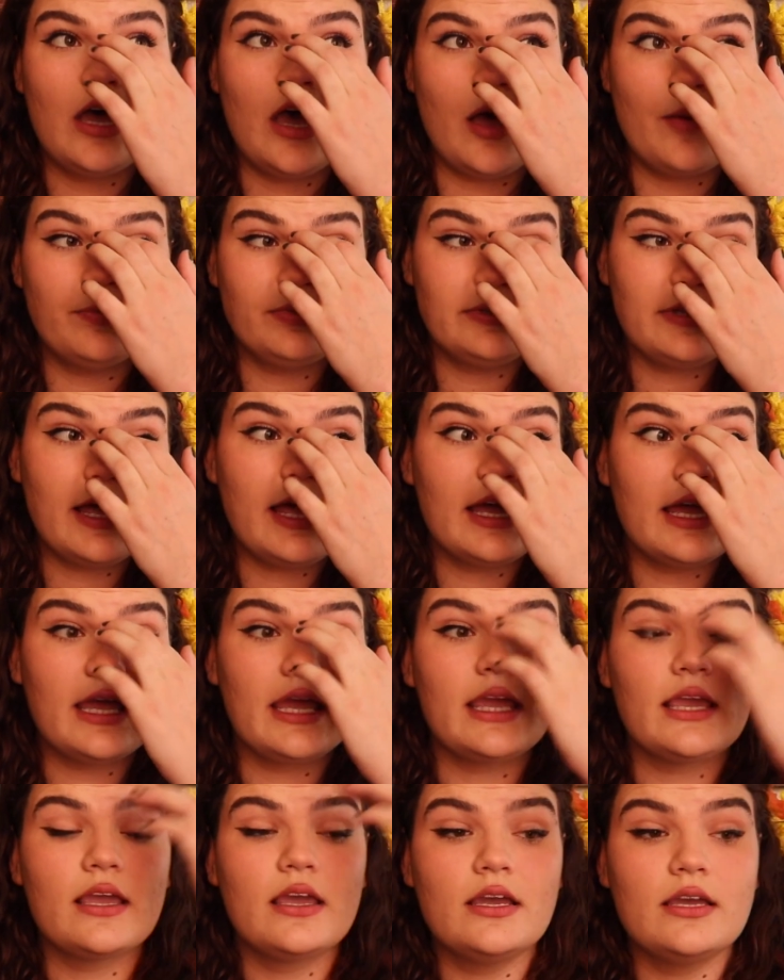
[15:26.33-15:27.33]

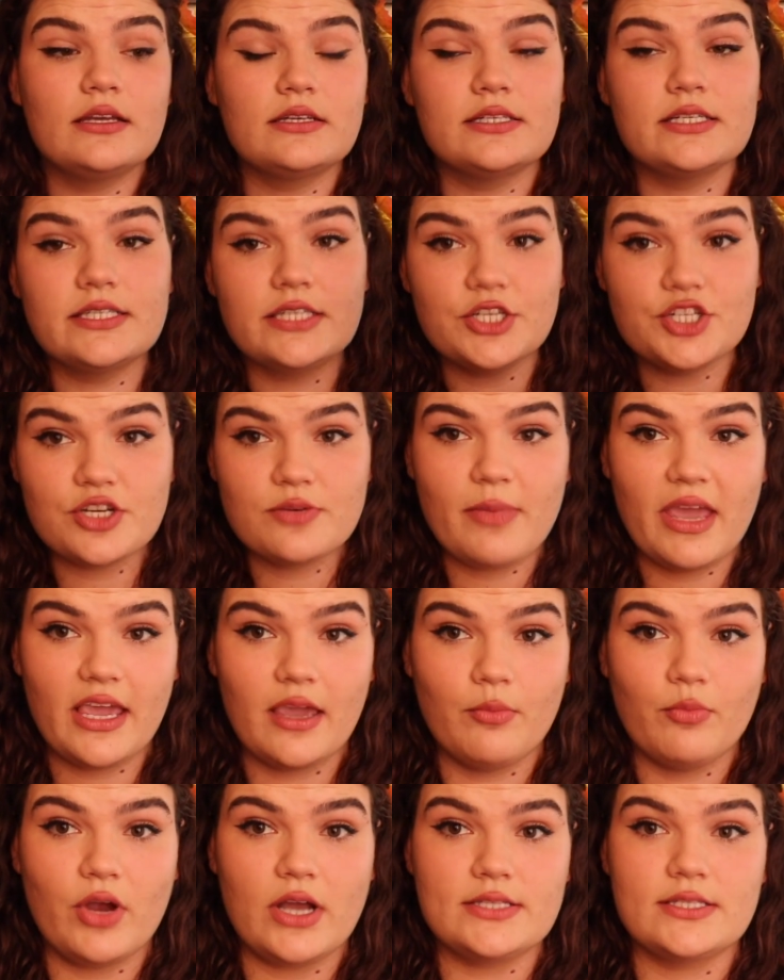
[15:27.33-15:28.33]
apply
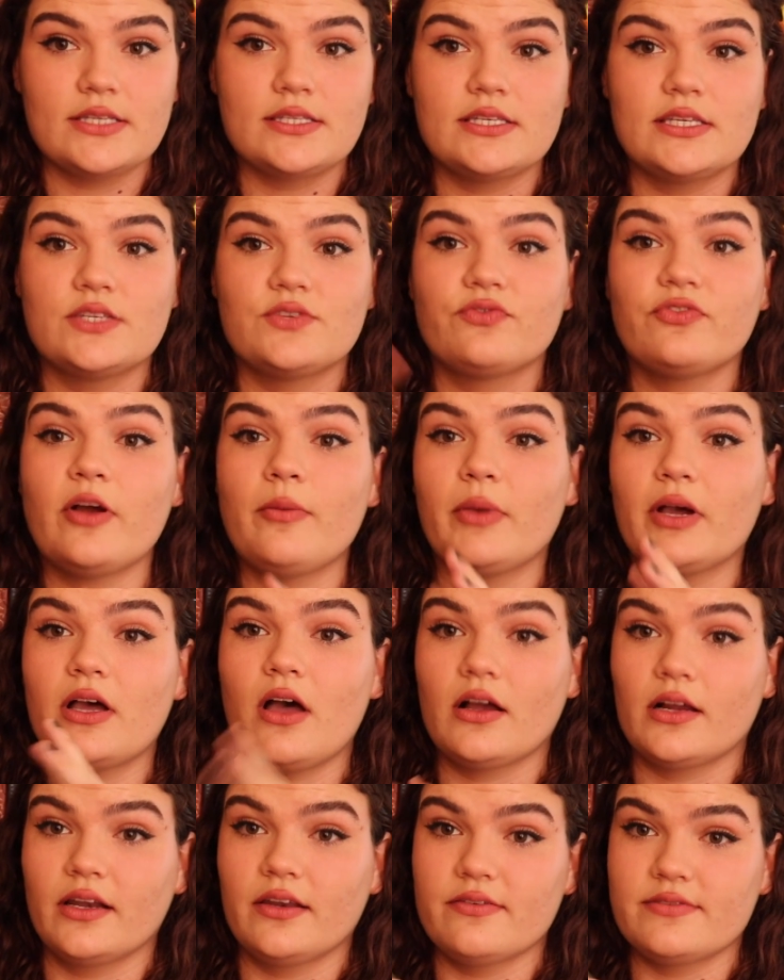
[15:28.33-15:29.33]
decision-making processes from a
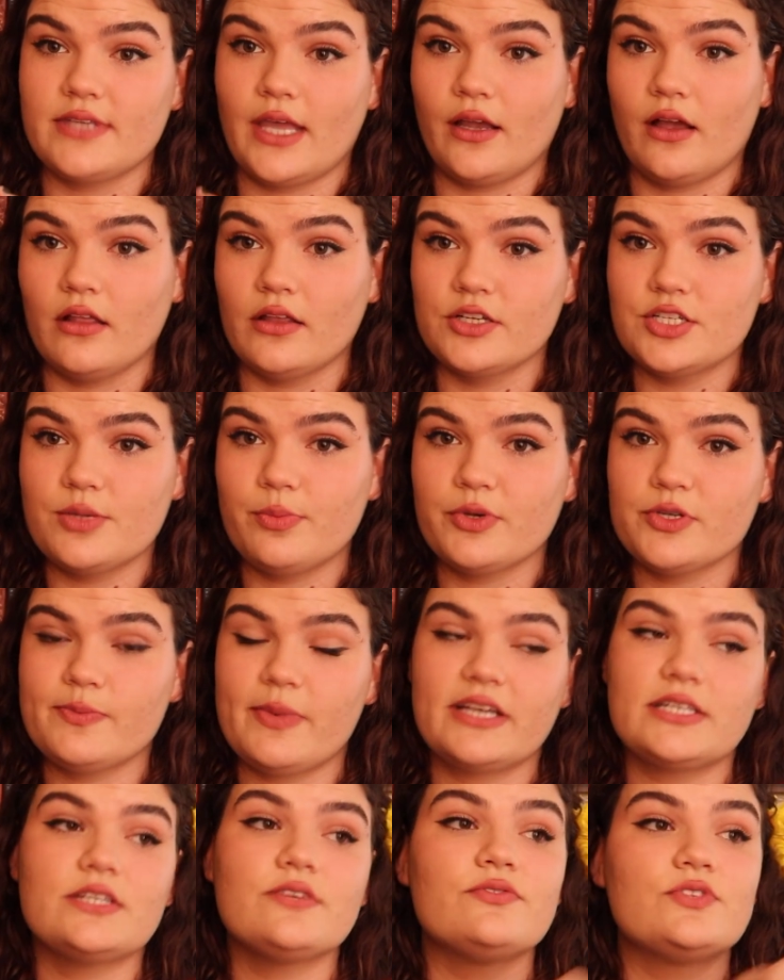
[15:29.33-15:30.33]
cognitive psychology
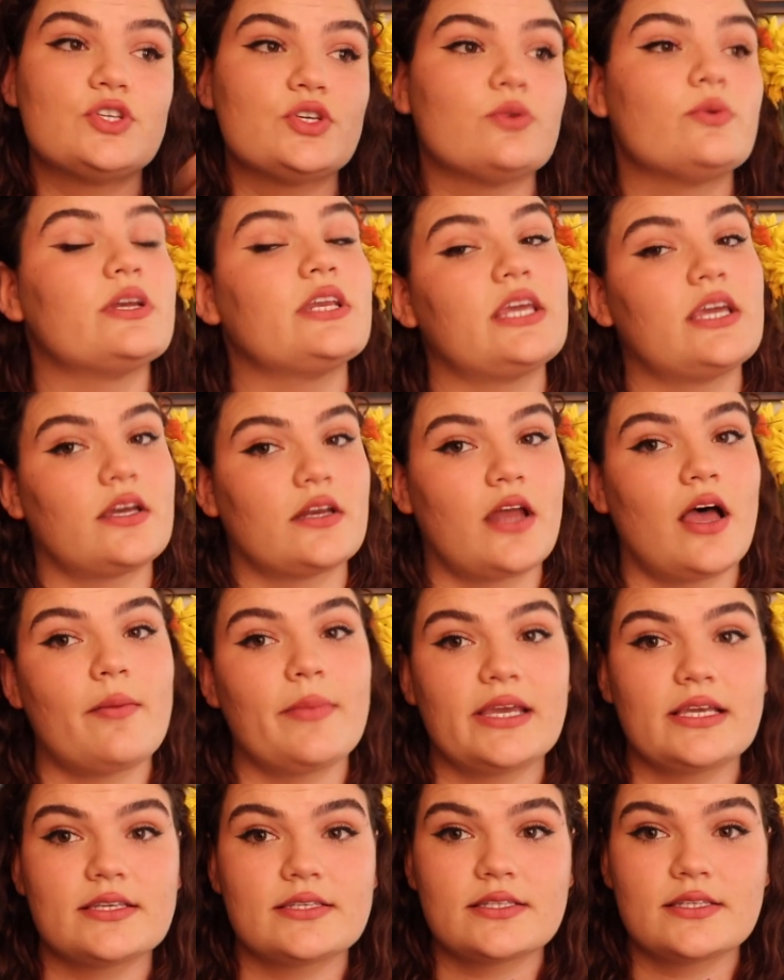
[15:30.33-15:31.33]
perspective to an
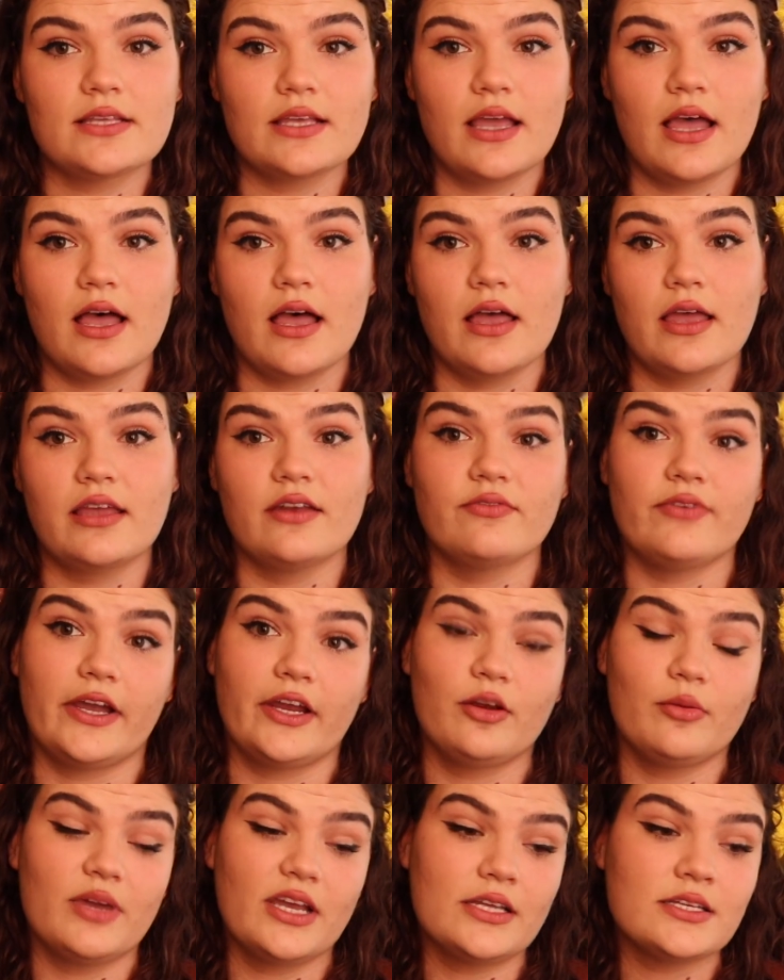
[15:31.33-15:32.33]
economics
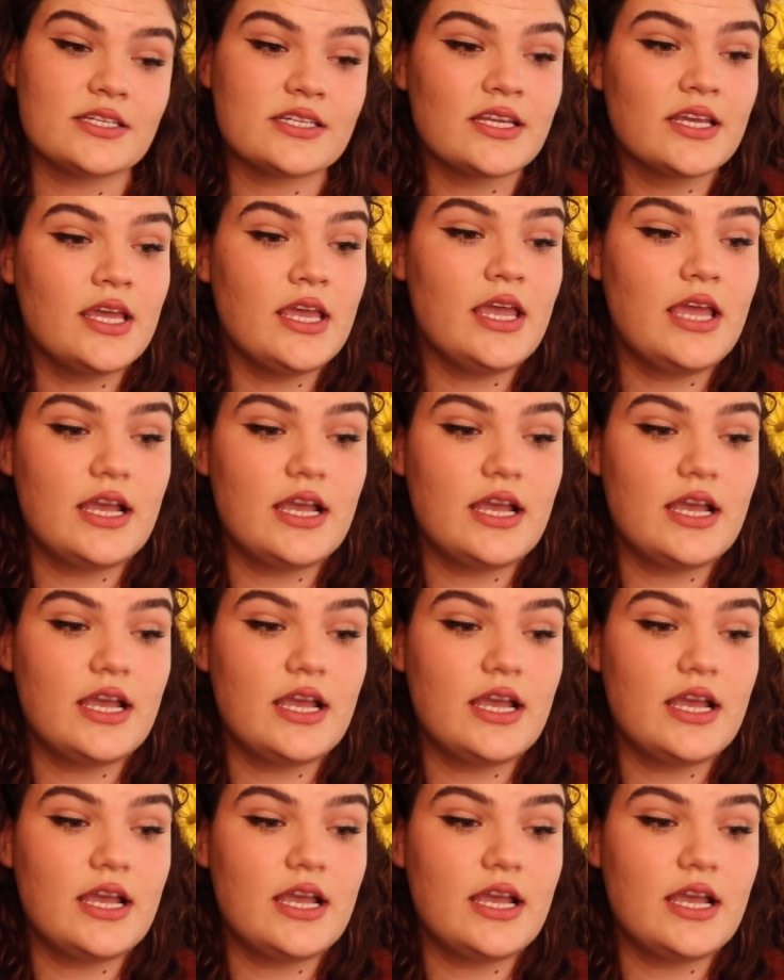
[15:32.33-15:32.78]
environment.